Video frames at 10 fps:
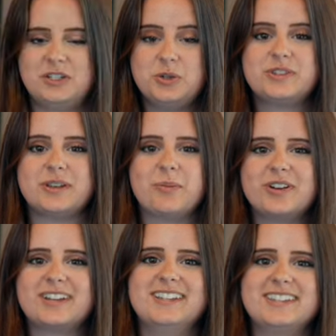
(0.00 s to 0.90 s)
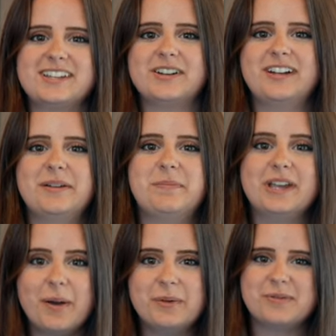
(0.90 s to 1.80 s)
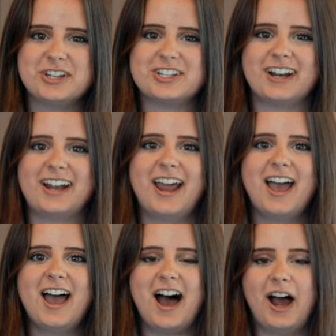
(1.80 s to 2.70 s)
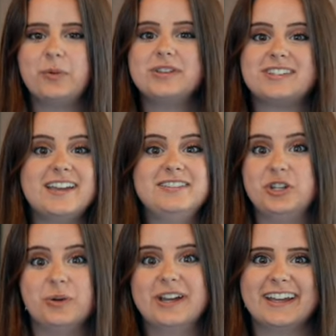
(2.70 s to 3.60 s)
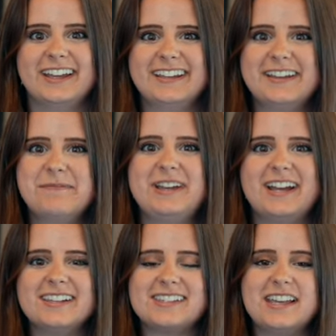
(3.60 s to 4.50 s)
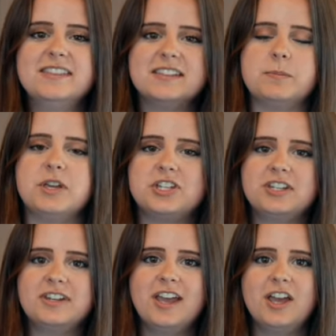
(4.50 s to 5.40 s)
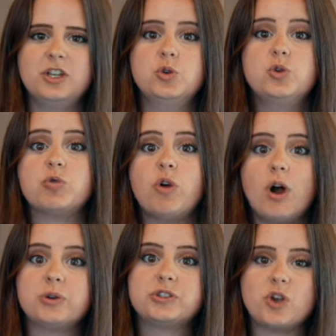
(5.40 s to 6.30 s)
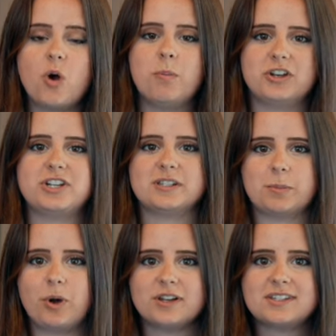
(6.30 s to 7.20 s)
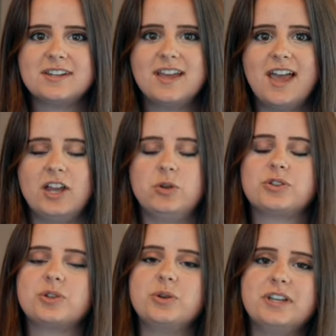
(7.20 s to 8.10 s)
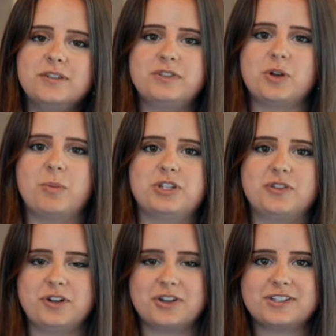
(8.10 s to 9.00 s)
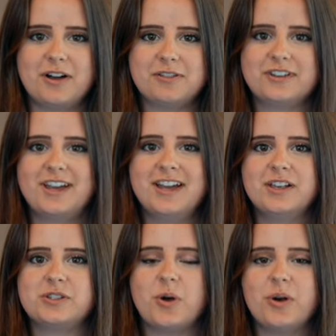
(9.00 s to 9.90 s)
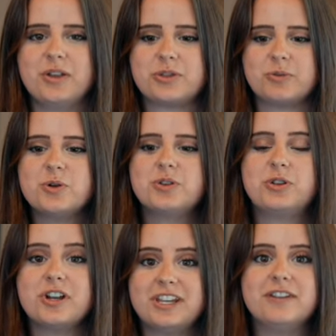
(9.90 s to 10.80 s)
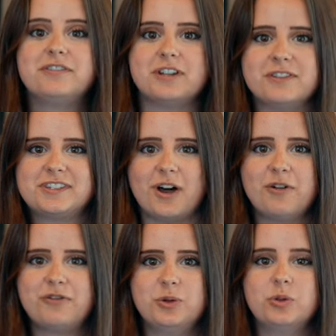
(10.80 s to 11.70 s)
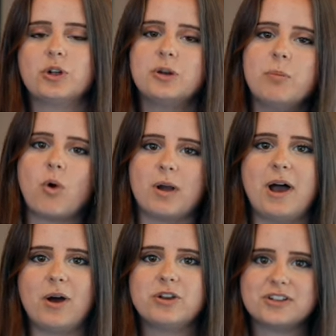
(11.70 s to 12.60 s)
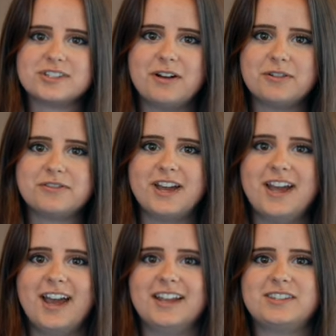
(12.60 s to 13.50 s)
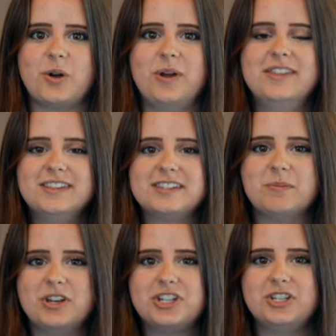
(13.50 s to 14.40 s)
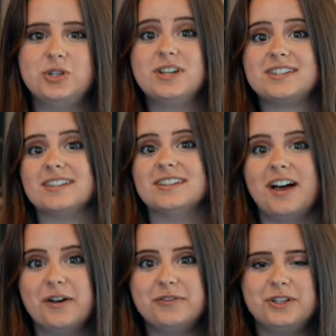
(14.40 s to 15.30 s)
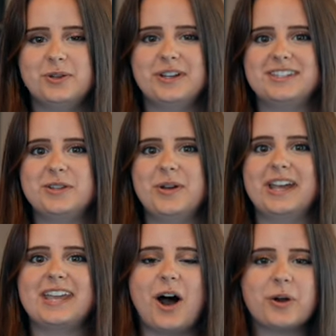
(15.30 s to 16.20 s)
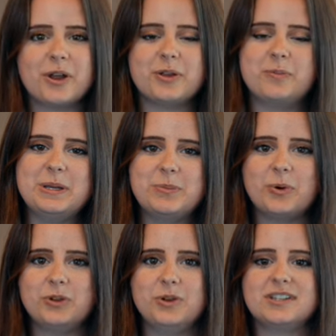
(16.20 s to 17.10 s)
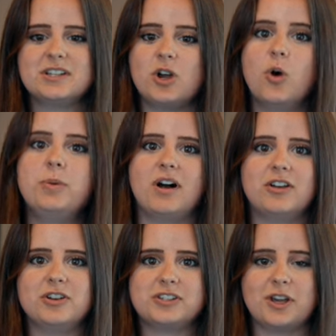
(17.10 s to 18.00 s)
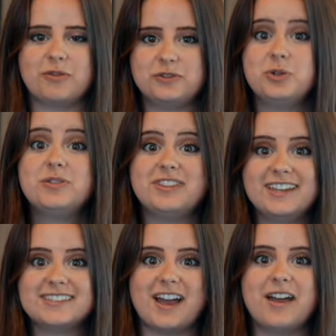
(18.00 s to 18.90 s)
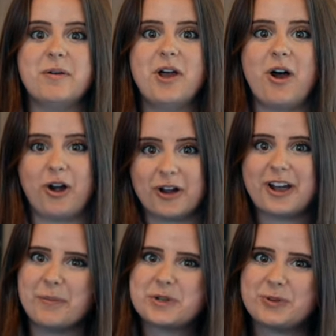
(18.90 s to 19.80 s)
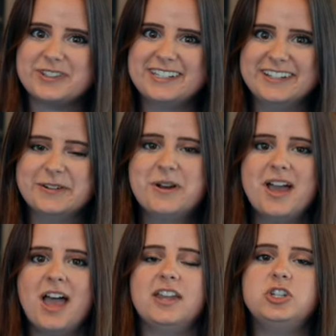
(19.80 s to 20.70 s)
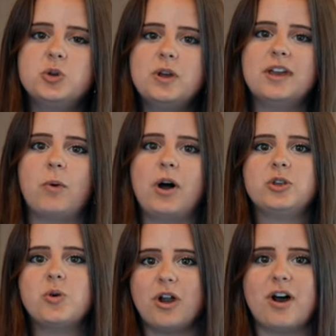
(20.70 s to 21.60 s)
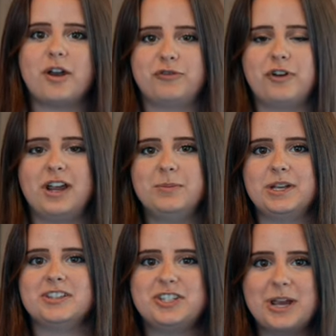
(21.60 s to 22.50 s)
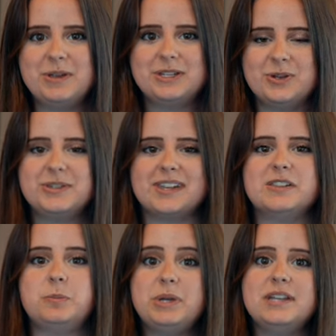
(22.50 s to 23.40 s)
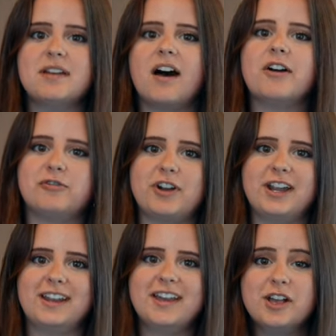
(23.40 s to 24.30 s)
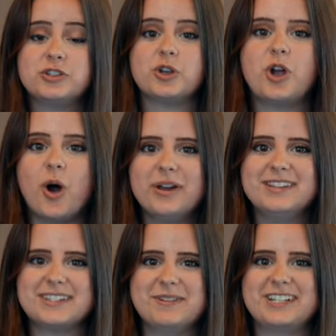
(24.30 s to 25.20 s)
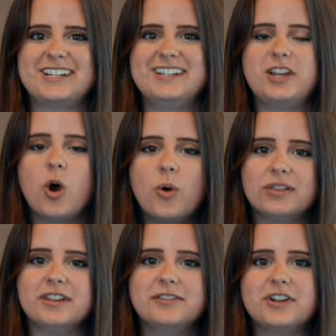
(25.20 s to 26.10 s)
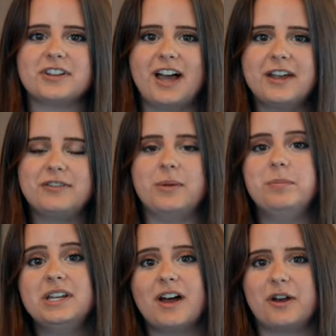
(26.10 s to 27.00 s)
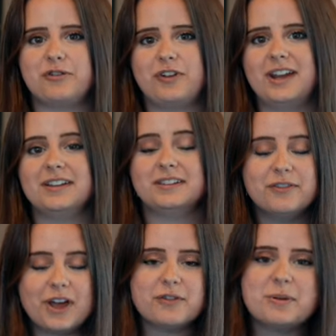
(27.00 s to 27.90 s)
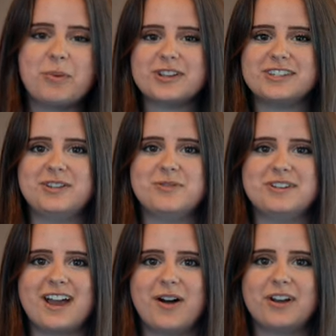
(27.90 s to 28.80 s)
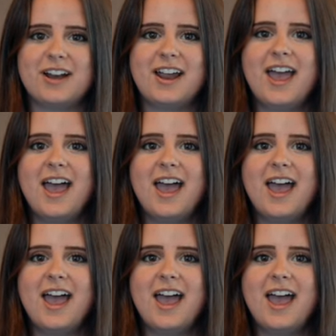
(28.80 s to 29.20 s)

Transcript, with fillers: To someone considering becoming a missionary, I would say do it. Because in this mission, you grow so much as a person, and you also give so much of yourself. So through your gift of self, you learn more about yourself. And so in this mission, you get to love, you get to encounter other people, you get to go beyond yourself, do things that are uncomfortable to you, and do it while you are not afraid. Because JP2 says, be not afraid. So go into mission, go live your life, and be not afraid. Love every person you encounter,